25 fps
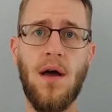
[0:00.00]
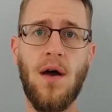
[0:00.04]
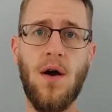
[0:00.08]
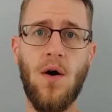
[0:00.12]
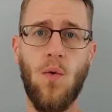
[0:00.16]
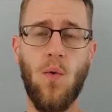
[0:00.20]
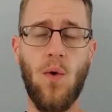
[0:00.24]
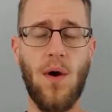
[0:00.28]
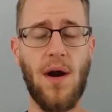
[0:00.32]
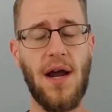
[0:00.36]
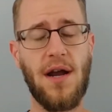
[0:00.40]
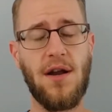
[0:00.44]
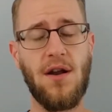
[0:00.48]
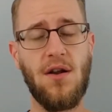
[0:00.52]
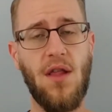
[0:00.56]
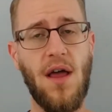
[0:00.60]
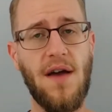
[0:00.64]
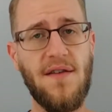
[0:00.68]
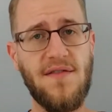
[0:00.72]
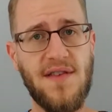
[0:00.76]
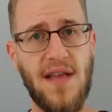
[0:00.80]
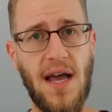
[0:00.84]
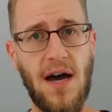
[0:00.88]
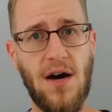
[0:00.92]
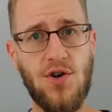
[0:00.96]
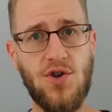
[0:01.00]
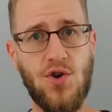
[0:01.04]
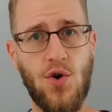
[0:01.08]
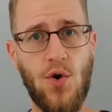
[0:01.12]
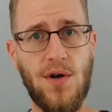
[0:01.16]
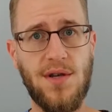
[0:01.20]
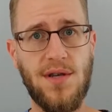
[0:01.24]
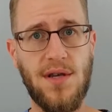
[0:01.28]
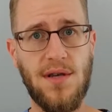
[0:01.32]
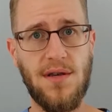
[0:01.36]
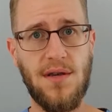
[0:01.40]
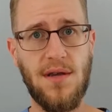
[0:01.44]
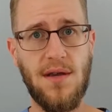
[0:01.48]
Work on your lifestyle
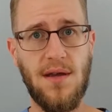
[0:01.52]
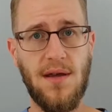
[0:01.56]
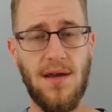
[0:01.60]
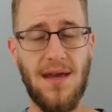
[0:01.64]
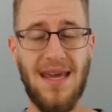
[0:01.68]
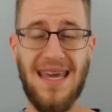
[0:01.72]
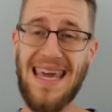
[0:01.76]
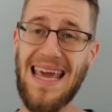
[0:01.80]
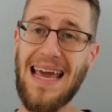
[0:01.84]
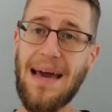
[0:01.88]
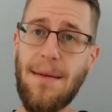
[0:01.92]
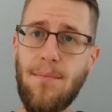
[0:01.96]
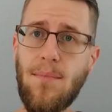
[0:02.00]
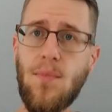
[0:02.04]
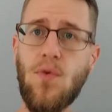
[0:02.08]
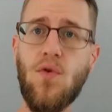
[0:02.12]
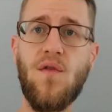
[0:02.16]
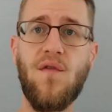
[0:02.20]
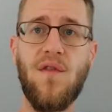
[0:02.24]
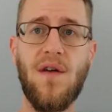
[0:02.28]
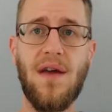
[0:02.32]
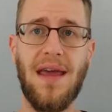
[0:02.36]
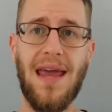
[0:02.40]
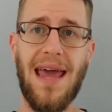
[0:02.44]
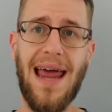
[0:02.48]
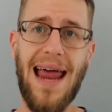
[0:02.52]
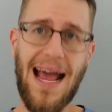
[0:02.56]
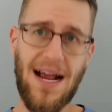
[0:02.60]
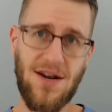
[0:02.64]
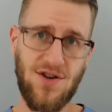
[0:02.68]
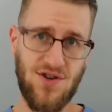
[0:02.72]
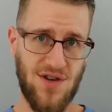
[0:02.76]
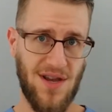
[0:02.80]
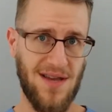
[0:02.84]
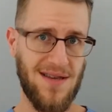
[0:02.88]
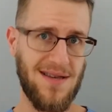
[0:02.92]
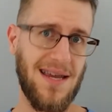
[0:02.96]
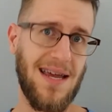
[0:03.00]
choices, get moving, get
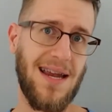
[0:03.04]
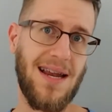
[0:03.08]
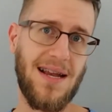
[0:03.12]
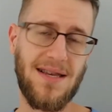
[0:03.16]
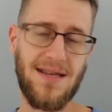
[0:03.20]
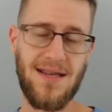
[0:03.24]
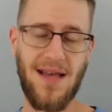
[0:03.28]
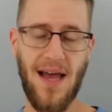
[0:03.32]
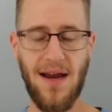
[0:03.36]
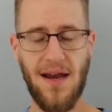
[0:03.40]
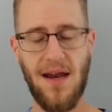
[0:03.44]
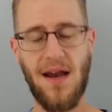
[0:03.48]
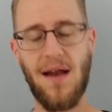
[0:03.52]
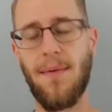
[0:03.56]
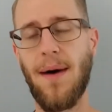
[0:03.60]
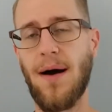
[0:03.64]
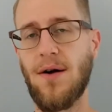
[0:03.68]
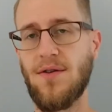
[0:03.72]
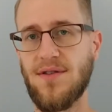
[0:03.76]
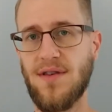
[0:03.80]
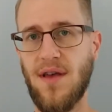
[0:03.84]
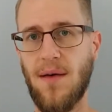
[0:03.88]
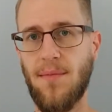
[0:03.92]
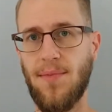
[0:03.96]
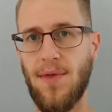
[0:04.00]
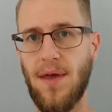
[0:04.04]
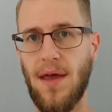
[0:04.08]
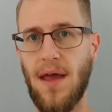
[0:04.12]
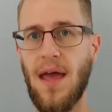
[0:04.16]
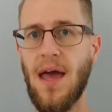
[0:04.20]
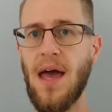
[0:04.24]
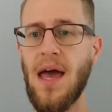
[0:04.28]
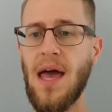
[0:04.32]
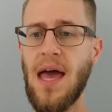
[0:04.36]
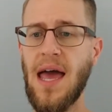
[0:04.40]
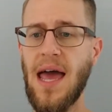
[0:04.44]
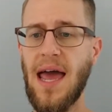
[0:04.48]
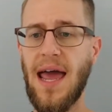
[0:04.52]
exercise, get excited about something,
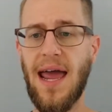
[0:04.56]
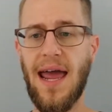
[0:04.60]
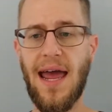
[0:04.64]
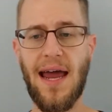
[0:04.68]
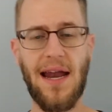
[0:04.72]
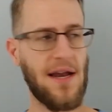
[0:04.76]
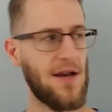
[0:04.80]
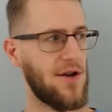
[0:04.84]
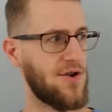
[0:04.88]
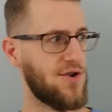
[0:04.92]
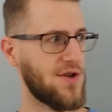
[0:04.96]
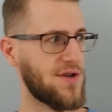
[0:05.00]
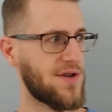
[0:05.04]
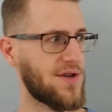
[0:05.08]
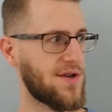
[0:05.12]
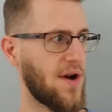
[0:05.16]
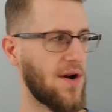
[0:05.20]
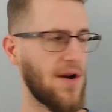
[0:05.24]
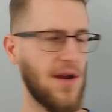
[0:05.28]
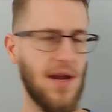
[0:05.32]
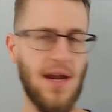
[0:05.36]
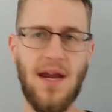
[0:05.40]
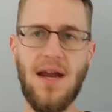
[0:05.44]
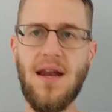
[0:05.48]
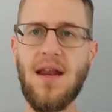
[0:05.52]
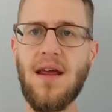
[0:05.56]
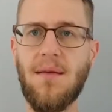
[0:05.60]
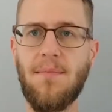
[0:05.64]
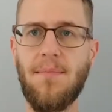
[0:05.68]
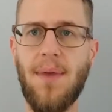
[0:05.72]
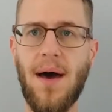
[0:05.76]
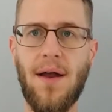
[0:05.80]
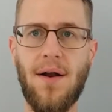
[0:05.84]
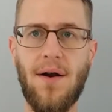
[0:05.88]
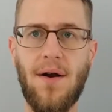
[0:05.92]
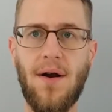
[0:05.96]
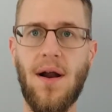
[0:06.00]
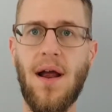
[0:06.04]
and just start eating
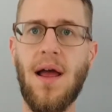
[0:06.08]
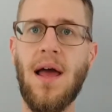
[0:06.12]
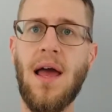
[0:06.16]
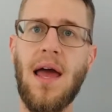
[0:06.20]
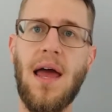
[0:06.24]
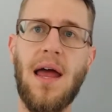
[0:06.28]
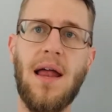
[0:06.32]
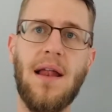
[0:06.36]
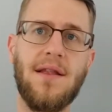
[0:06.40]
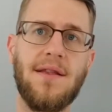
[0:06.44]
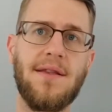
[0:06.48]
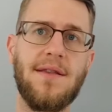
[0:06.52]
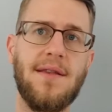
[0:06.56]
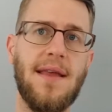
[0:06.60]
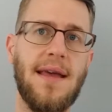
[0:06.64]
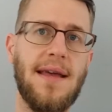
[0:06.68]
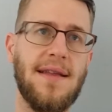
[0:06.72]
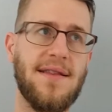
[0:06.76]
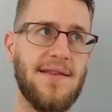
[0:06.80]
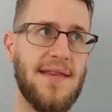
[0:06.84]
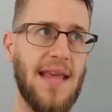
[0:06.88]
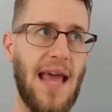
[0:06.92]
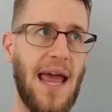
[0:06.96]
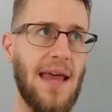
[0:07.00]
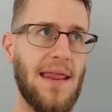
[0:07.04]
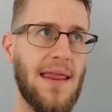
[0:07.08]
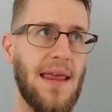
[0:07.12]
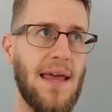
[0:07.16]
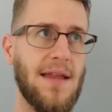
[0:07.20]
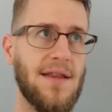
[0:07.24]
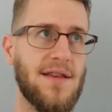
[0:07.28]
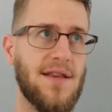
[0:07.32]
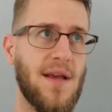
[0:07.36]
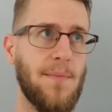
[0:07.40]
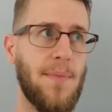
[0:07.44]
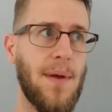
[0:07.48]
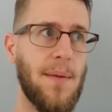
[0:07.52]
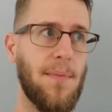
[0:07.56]
better. And it's sad that
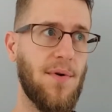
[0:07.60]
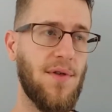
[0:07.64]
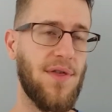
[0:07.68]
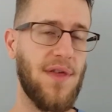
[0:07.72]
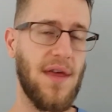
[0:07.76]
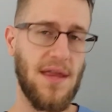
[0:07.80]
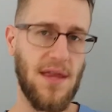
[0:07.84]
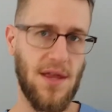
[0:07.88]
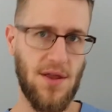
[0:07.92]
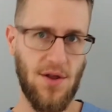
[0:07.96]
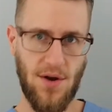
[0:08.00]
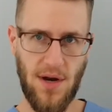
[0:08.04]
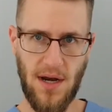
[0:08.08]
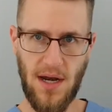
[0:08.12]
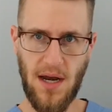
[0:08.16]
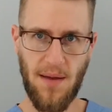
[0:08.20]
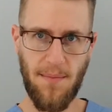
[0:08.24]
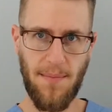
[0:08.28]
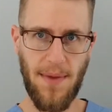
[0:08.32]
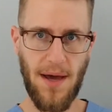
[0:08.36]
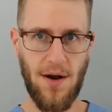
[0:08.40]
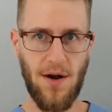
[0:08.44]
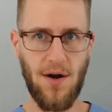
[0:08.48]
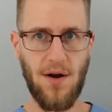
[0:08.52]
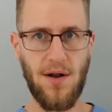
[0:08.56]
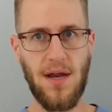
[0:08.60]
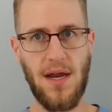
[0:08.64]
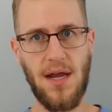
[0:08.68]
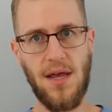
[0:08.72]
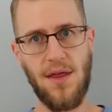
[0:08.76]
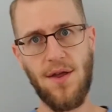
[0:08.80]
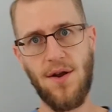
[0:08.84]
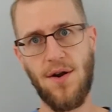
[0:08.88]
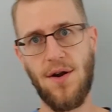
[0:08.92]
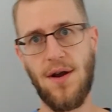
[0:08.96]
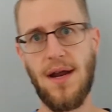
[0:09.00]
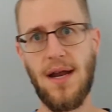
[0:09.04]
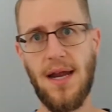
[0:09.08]
some people think that they're eating better and
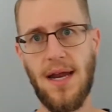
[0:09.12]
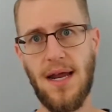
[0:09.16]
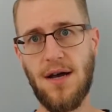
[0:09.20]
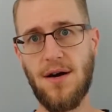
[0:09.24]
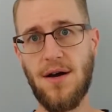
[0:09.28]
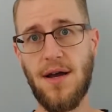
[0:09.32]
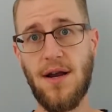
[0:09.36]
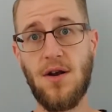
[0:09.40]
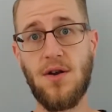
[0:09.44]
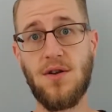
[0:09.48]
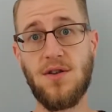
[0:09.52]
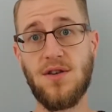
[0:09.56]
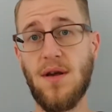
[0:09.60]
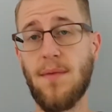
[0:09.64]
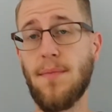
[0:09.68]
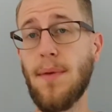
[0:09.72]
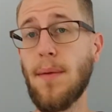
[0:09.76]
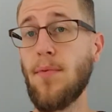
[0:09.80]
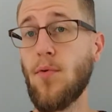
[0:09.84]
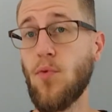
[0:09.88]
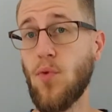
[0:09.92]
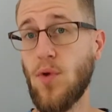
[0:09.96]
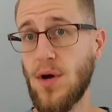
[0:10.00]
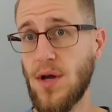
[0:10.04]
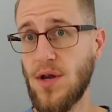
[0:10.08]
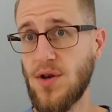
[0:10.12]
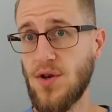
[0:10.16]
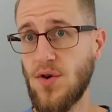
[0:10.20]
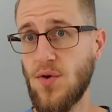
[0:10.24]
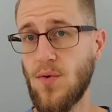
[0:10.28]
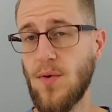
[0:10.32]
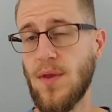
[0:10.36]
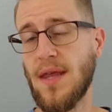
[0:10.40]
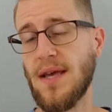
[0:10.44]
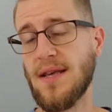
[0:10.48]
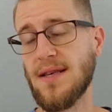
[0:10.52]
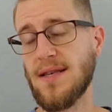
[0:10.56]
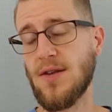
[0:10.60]
they're eating cleaner, and some people really do,
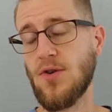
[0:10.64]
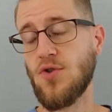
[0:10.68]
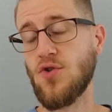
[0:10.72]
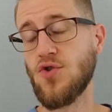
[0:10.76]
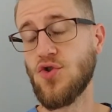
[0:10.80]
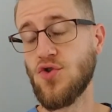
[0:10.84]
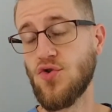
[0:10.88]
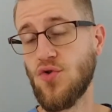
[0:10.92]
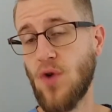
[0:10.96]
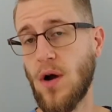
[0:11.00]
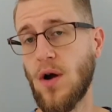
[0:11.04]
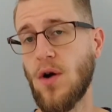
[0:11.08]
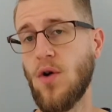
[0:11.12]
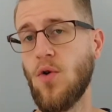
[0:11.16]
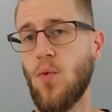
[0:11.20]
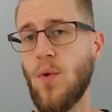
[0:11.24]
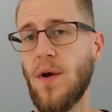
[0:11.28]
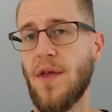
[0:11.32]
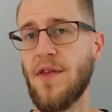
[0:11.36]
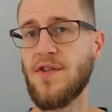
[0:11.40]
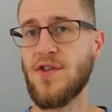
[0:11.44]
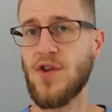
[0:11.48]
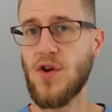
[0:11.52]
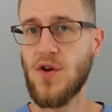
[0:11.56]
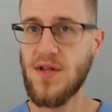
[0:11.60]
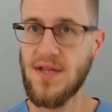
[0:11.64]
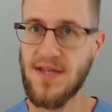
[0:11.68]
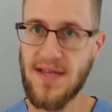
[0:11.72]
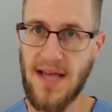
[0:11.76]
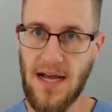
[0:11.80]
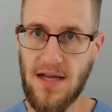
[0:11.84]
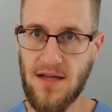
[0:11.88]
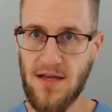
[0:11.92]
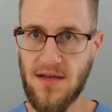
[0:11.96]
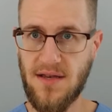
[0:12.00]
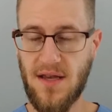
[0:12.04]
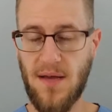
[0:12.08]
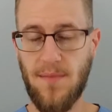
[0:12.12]
and they still struggle with certain
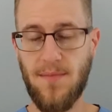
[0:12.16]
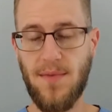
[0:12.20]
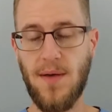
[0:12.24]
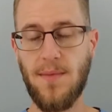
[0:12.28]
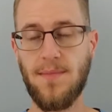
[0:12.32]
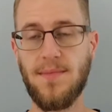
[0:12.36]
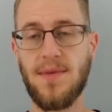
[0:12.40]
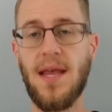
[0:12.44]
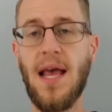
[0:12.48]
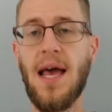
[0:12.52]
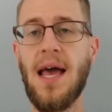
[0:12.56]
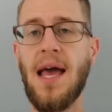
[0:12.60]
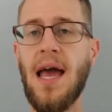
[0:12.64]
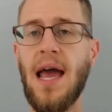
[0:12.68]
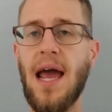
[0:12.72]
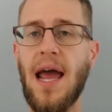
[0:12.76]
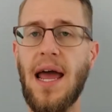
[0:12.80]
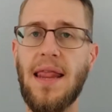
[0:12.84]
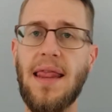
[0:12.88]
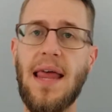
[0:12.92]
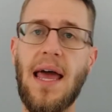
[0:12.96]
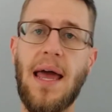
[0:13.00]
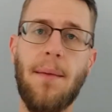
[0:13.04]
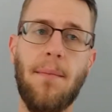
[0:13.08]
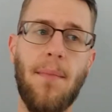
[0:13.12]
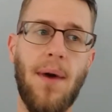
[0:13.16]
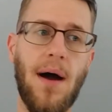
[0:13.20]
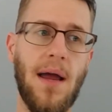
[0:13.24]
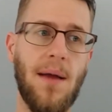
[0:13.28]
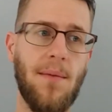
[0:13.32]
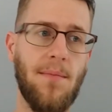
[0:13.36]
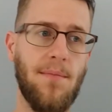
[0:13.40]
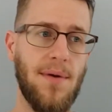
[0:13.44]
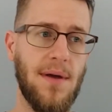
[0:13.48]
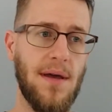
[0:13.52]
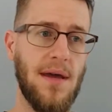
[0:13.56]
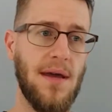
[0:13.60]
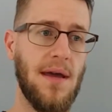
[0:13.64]
signs and symptoms, and that
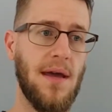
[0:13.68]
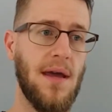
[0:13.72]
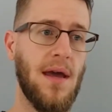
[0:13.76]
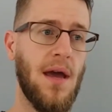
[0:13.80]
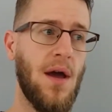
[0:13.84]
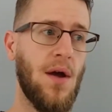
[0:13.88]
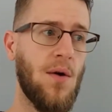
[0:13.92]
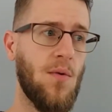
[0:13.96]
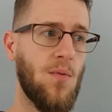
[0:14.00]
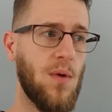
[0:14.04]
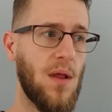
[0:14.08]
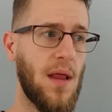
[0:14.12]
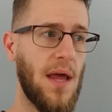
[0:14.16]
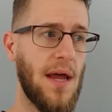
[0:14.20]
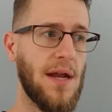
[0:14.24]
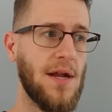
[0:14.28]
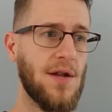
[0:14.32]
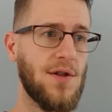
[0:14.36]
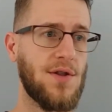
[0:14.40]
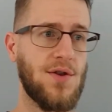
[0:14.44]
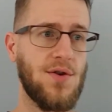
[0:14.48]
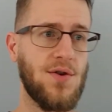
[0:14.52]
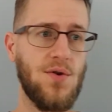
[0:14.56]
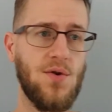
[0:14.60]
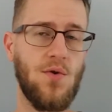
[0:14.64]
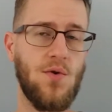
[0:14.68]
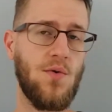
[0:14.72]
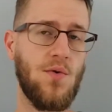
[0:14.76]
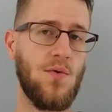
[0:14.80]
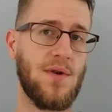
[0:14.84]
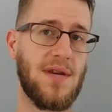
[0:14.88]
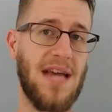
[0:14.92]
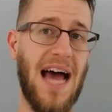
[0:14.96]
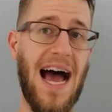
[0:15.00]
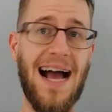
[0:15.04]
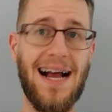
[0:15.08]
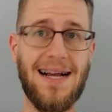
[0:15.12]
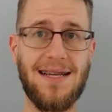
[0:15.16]
might be related to
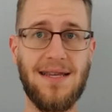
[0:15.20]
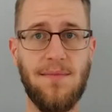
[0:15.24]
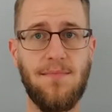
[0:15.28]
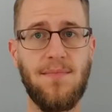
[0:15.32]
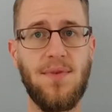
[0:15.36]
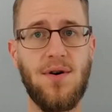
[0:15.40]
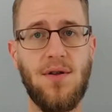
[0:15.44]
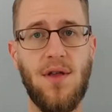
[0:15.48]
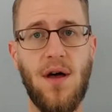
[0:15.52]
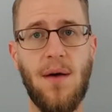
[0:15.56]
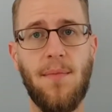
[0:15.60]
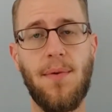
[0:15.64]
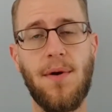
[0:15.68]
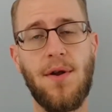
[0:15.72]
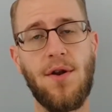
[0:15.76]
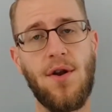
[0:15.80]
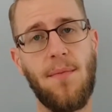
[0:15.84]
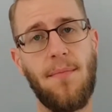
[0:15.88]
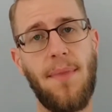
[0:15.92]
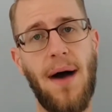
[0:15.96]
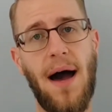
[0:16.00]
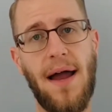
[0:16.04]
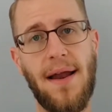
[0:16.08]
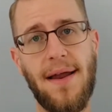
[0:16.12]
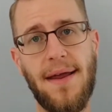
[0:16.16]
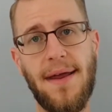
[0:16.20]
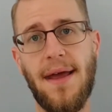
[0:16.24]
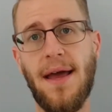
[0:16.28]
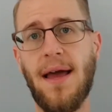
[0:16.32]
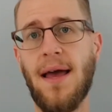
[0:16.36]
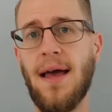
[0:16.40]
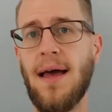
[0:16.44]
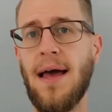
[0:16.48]
toxin buildup in your body.